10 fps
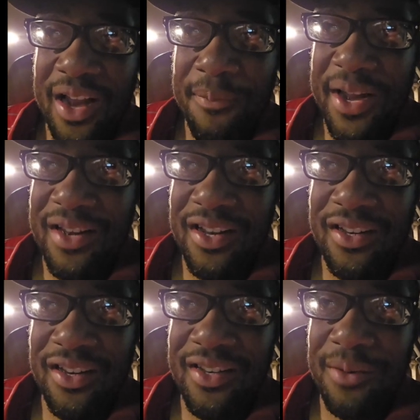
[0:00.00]
can be just
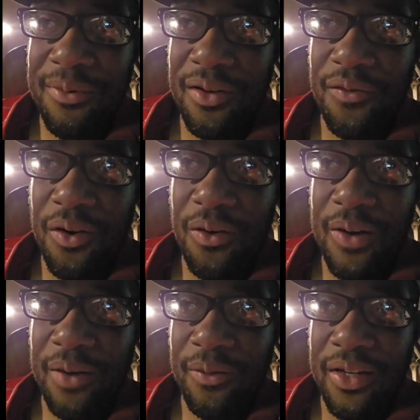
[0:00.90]
the simplest phone
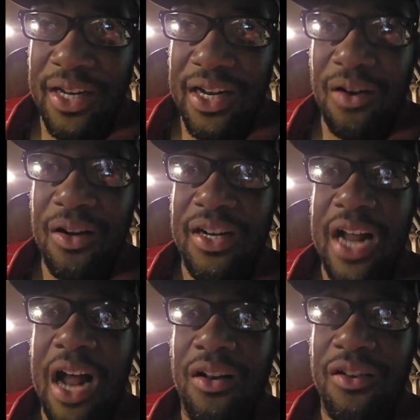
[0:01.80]
ever. You can go to
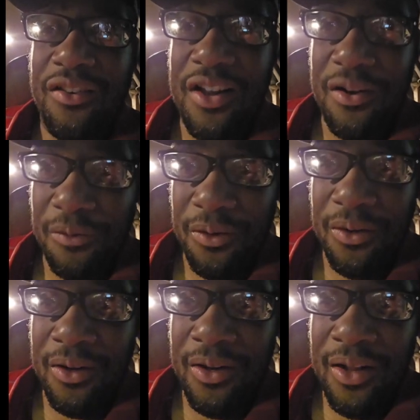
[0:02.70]
Dollar General
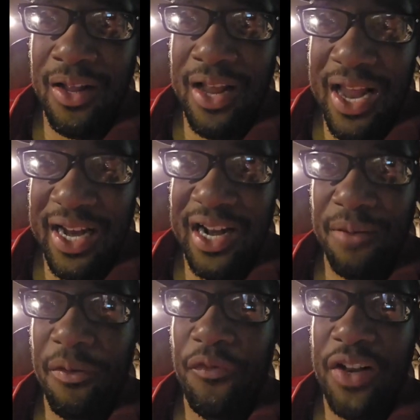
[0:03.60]
and get
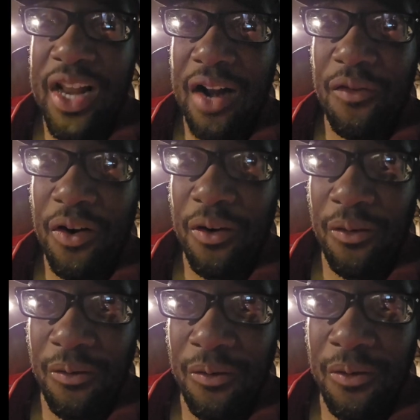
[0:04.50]
them a $50
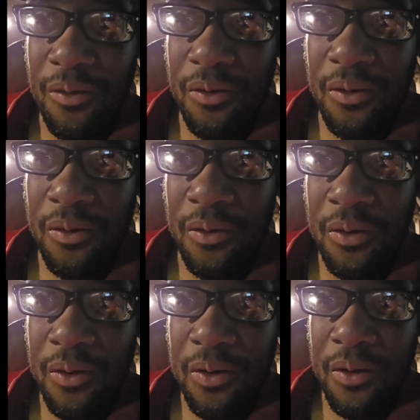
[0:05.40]
phone.
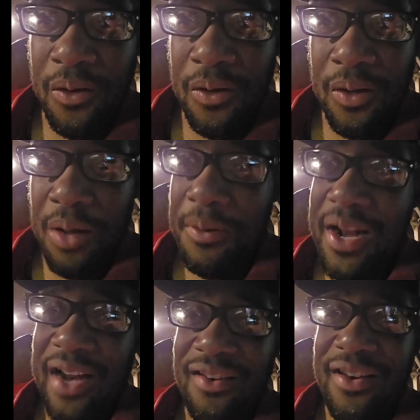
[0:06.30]
I mean,
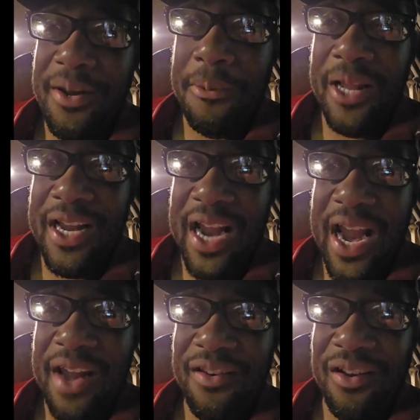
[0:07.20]
they can still play
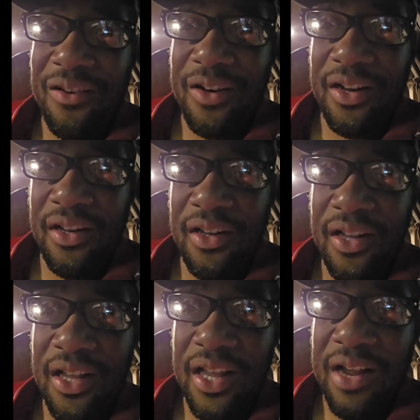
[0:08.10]
games on it
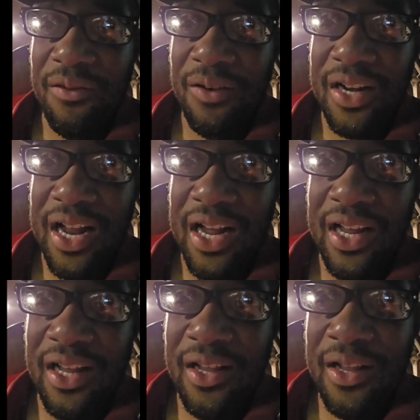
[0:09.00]
and whatnot,
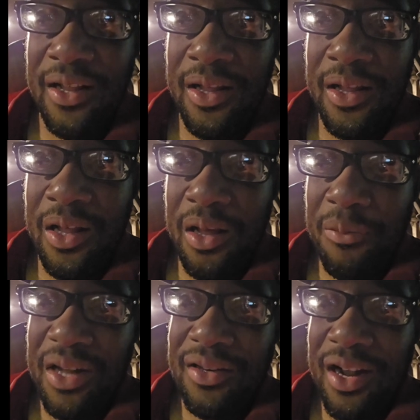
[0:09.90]

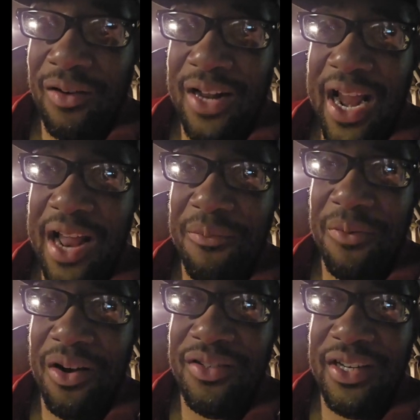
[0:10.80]
but they only have
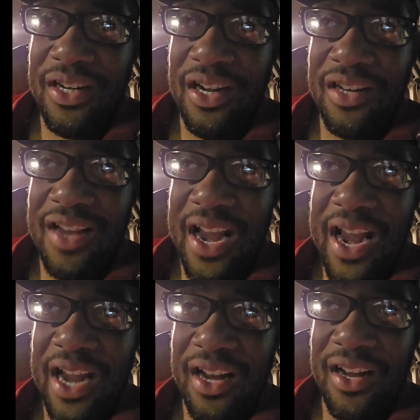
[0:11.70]
mercy
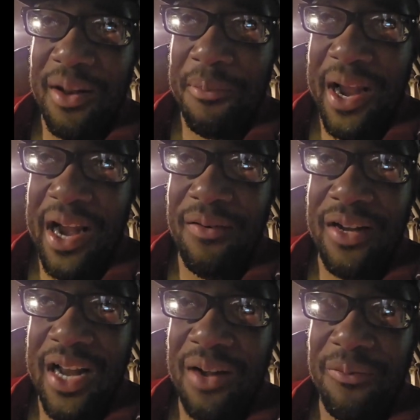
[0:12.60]
contact, the
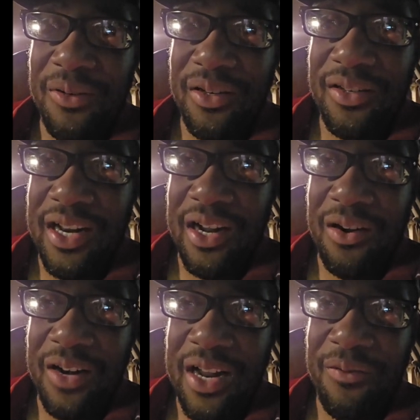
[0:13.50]
parent numbers, and
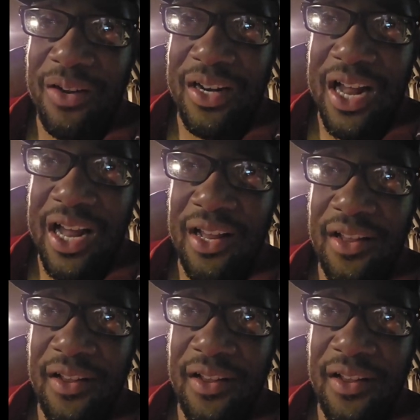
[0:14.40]
all that whatnot.